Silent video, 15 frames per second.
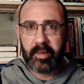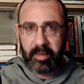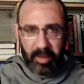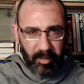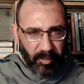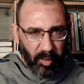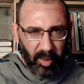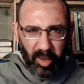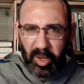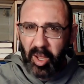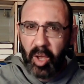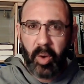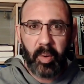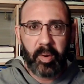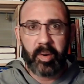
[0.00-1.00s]
If you're a
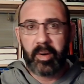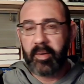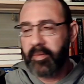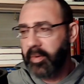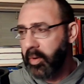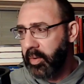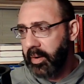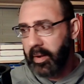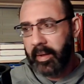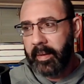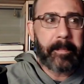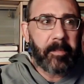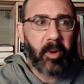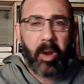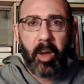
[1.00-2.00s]
coder, if you're
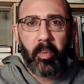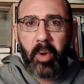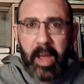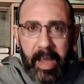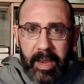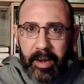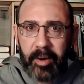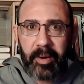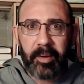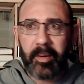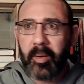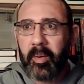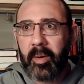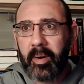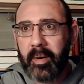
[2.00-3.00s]
a writer
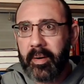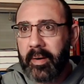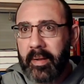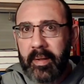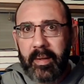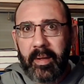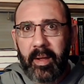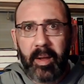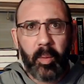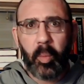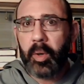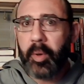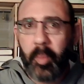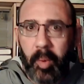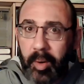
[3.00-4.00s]
or a
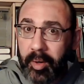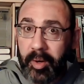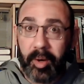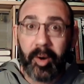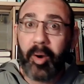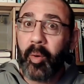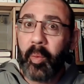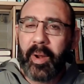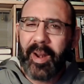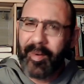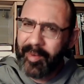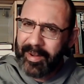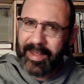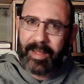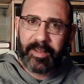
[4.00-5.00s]
woodworker or whatever,
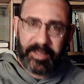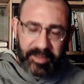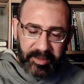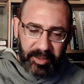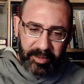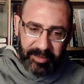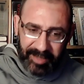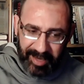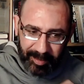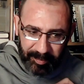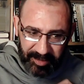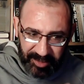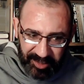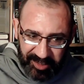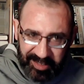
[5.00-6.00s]
okay, this is your time to
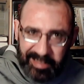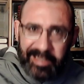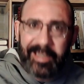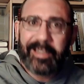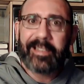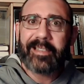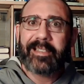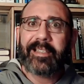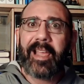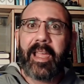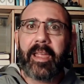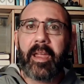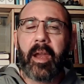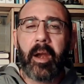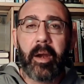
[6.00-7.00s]
just take
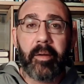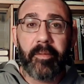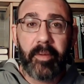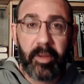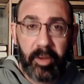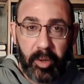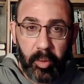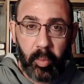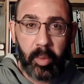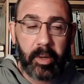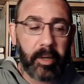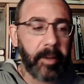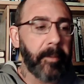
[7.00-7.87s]
care of your work.